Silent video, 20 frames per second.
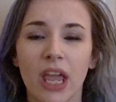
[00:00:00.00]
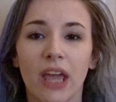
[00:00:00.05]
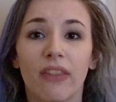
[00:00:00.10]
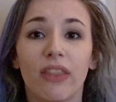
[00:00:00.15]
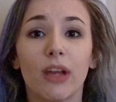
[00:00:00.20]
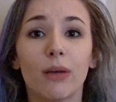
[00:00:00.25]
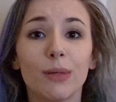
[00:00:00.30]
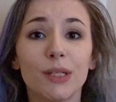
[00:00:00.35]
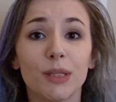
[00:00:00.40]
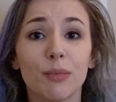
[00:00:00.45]

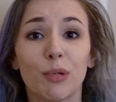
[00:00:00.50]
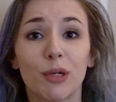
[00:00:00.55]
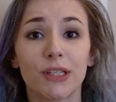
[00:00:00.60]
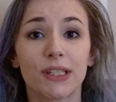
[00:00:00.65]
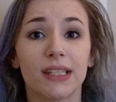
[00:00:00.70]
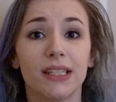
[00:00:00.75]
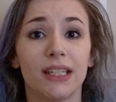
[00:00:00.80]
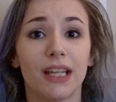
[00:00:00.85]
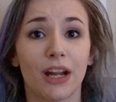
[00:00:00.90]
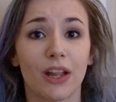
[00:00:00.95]
there was a
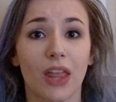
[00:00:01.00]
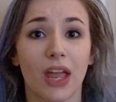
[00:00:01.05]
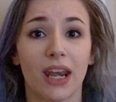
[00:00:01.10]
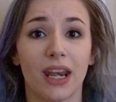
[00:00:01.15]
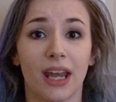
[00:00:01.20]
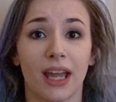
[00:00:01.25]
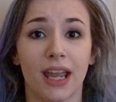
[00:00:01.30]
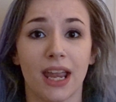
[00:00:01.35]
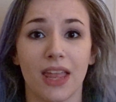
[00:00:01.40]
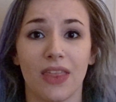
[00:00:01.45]
person there that
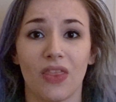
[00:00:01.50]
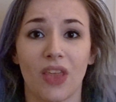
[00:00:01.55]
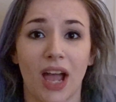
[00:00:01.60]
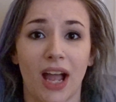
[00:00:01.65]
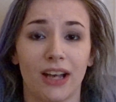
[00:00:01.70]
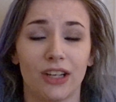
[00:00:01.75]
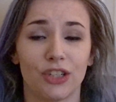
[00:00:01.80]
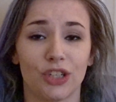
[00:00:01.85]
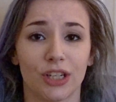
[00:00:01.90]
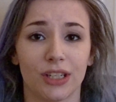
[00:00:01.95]
night
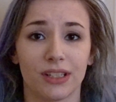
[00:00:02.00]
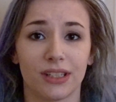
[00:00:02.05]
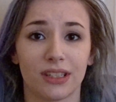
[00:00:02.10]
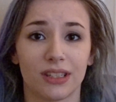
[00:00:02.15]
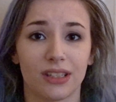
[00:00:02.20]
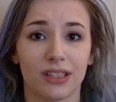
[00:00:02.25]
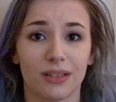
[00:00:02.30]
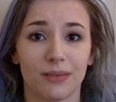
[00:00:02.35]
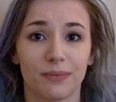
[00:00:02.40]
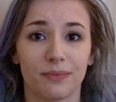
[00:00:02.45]
that
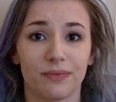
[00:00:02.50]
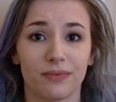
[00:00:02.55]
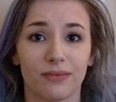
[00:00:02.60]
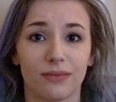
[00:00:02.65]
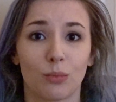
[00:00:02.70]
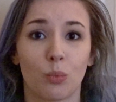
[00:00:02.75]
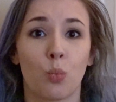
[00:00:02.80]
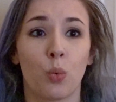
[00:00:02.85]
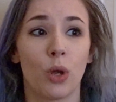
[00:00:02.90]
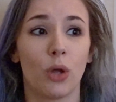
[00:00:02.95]
just
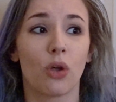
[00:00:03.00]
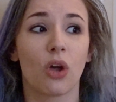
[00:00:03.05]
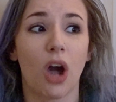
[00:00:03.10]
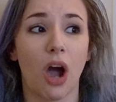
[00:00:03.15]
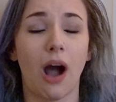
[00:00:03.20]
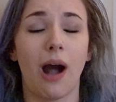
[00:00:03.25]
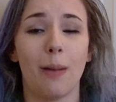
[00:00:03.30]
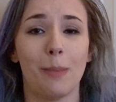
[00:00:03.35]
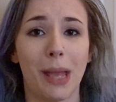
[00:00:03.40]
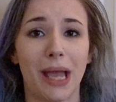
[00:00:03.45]
will
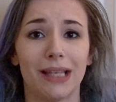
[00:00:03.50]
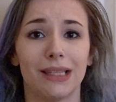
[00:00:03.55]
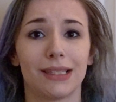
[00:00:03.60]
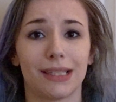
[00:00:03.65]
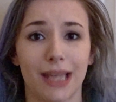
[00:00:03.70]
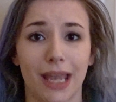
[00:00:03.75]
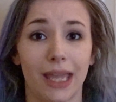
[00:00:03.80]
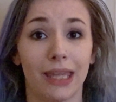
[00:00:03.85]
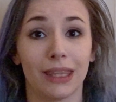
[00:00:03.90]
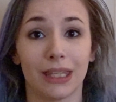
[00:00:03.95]
comment
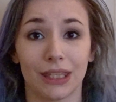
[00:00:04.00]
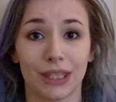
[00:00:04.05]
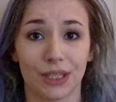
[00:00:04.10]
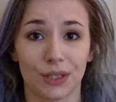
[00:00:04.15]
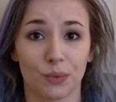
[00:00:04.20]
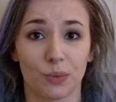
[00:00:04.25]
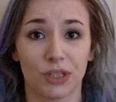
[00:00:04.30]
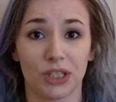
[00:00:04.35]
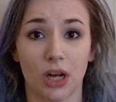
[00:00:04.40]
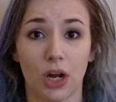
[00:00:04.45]
saying that
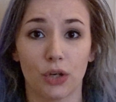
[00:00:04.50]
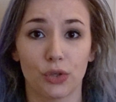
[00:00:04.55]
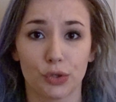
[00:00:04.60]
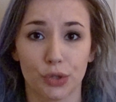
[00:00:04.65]
this was not